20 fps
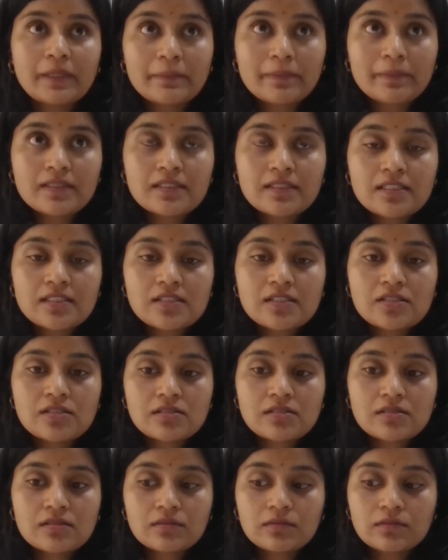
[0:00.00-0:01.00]
purpose
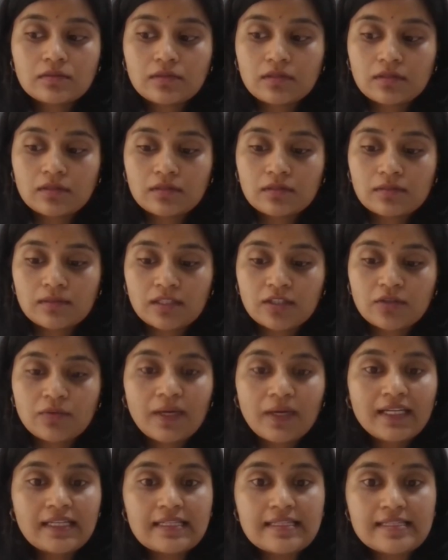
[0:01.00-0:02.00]
is to give
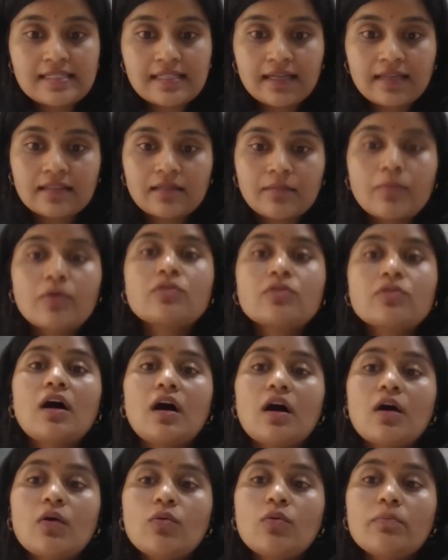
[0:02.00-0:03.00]
an insight about
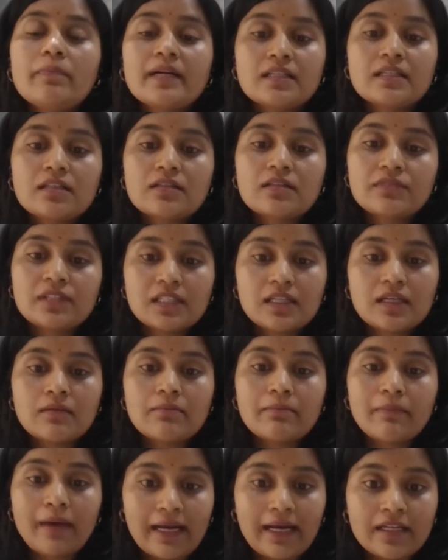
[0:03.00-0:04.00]
how better we
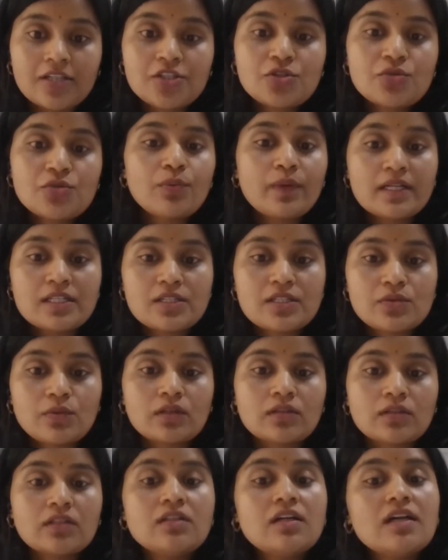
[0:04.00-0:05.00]
can manage
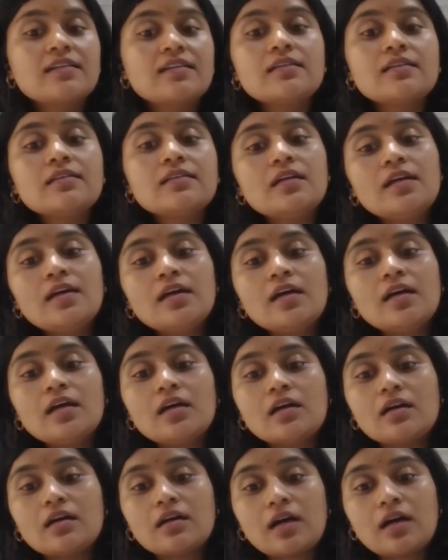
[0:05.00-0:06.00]
wastewater at the
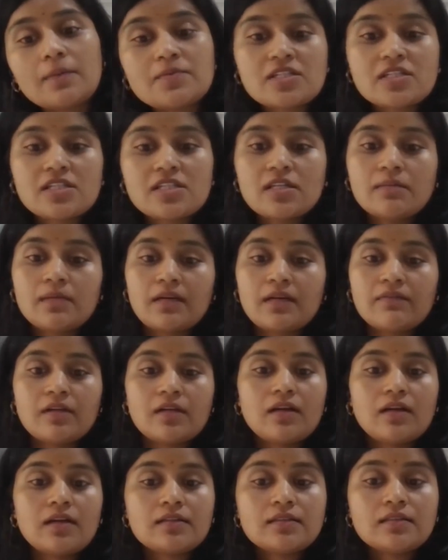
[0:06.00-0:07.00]
upstream
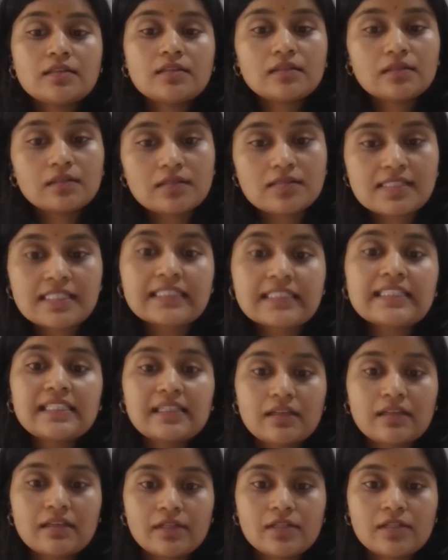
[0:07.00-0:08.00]
level, at the
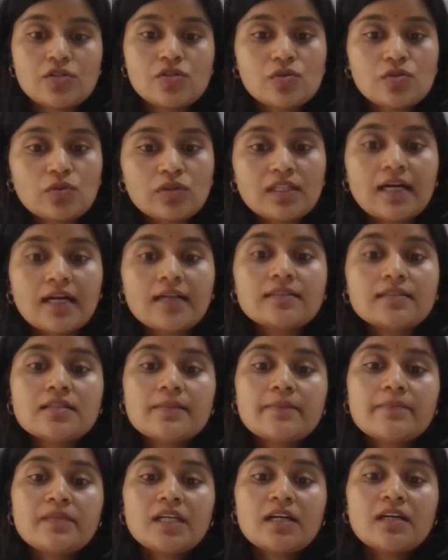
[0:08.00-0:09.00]
city level, so that
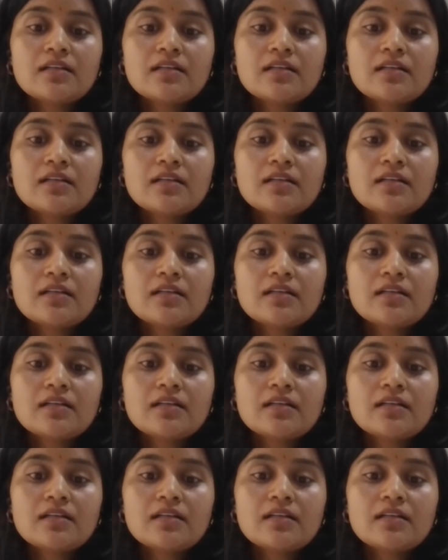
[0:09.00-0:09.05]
